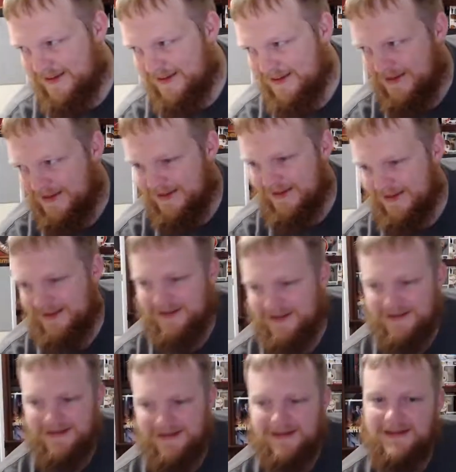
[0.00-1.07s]
But
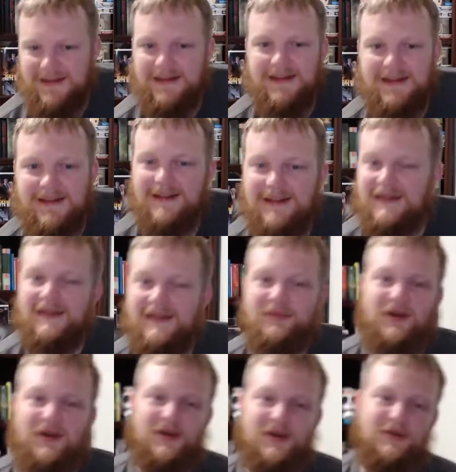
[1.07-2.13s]

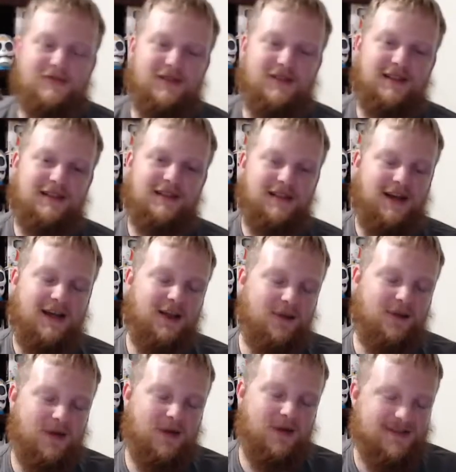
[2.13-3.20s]
it was funny.
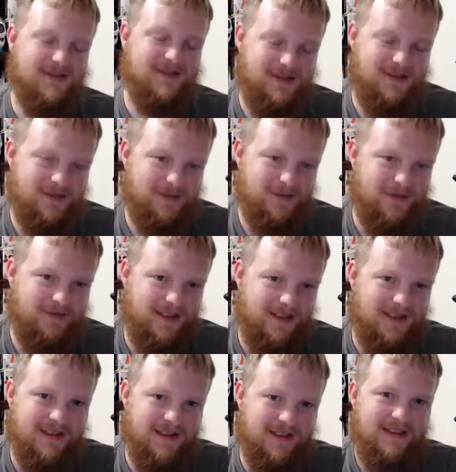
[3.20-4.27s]
Otherwise, that dude's pretty
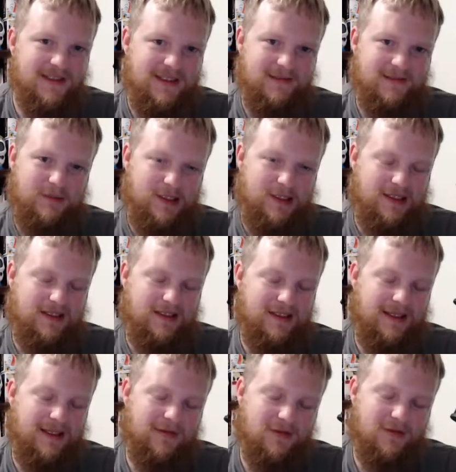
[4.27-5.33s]
funny. But
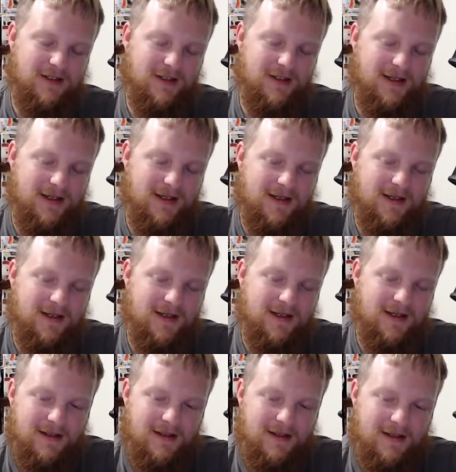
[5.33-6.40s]
every,
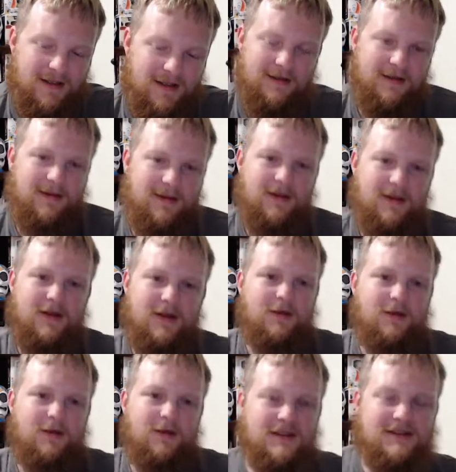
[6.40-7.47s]

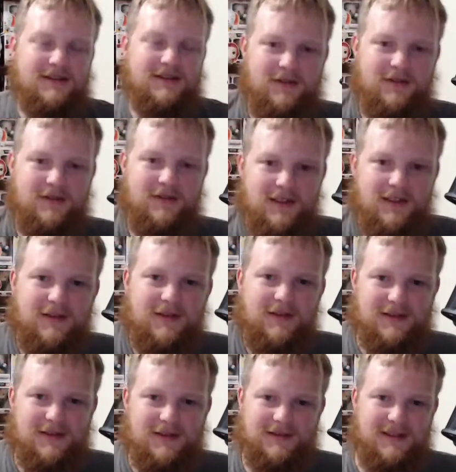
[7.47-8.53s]
once a video,
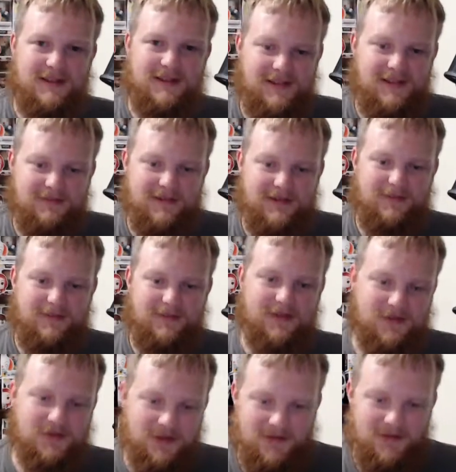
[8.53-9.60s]
he'll say something about
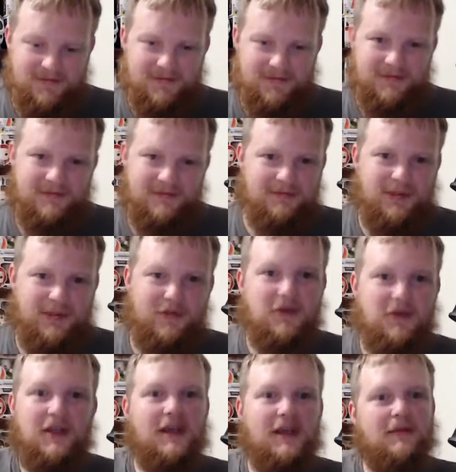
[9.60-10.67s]
Trump. But if you
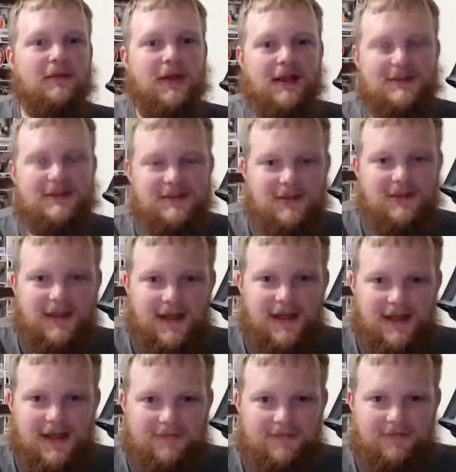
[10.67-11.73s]
can get past all
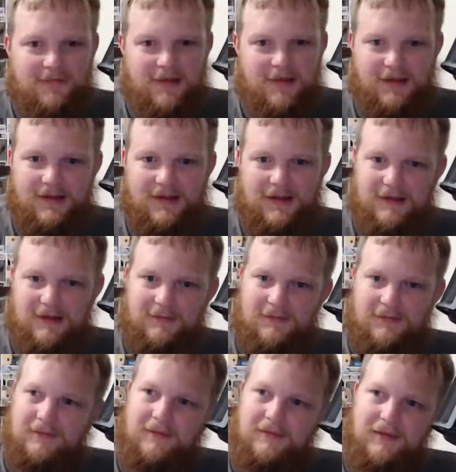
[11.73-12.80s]
that,
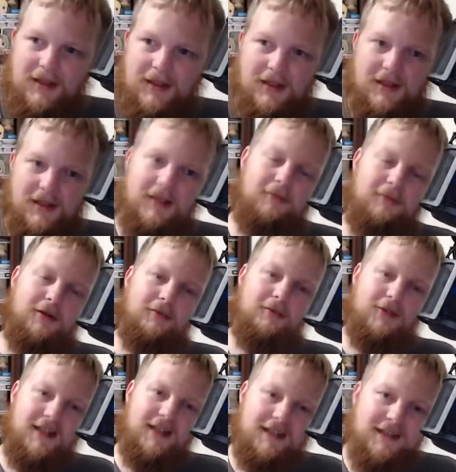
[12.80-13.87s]
him
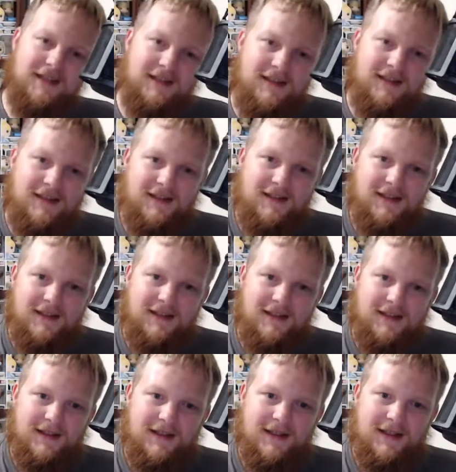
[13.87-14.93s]
complaining,
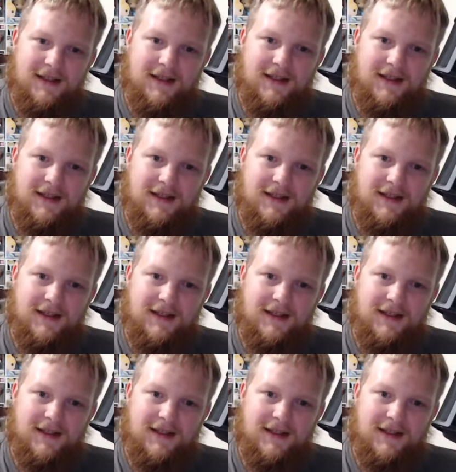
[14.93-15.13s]
then